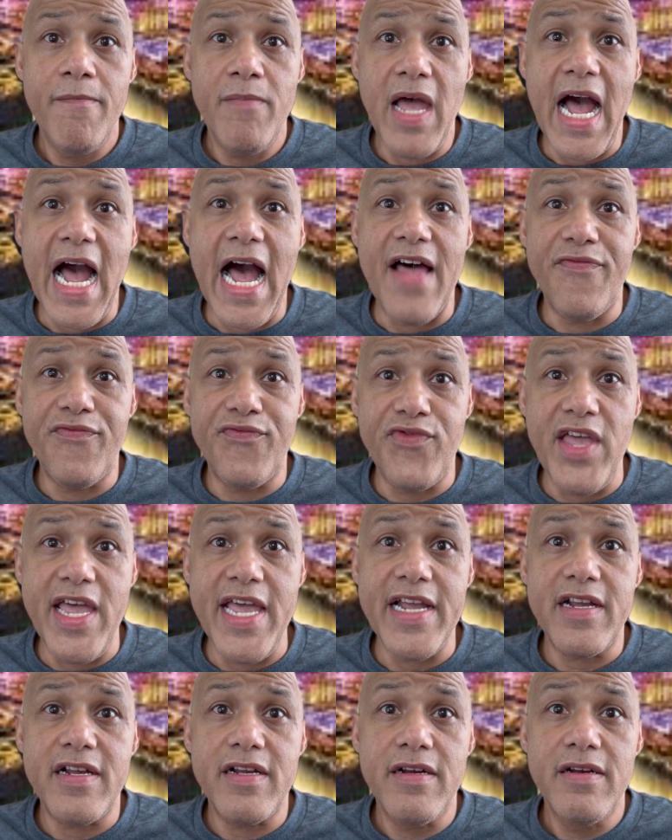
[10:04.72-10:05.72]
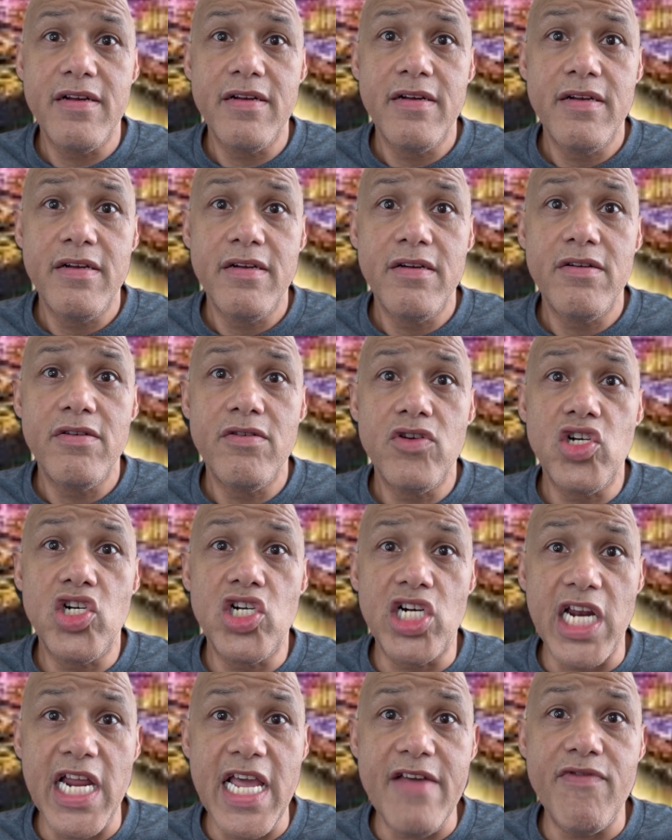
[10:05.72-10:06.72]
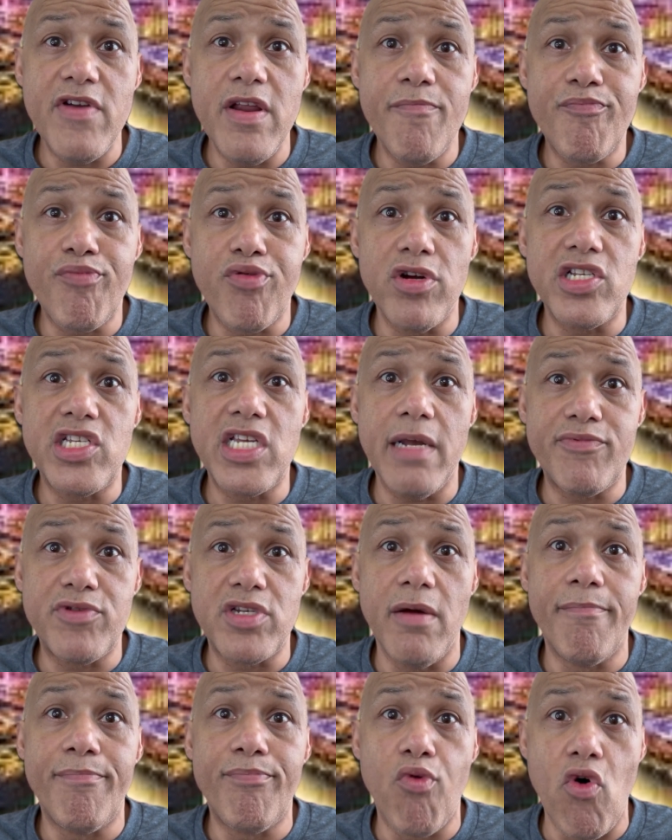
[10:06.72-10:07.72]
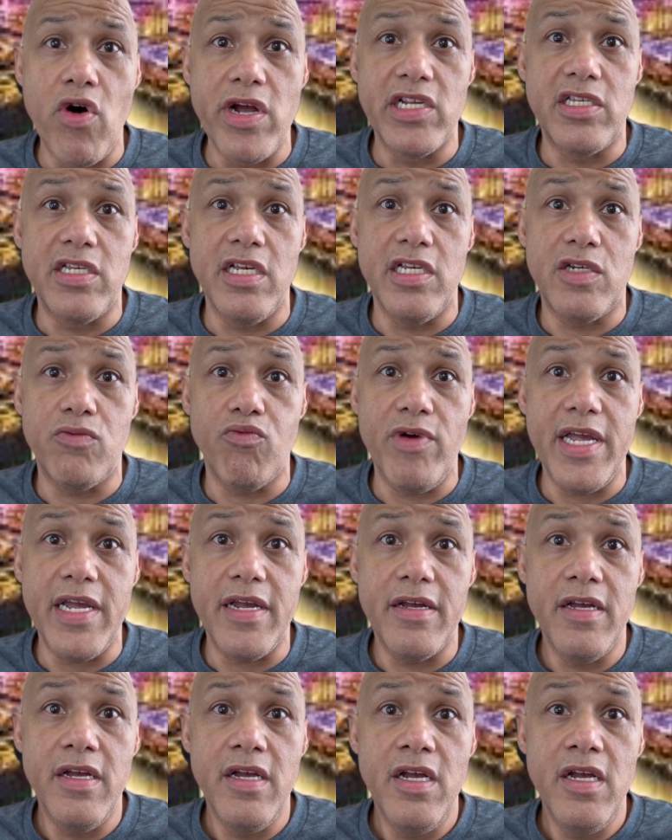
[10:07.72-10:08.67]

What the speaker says: I think Cleveland puts up some points this week.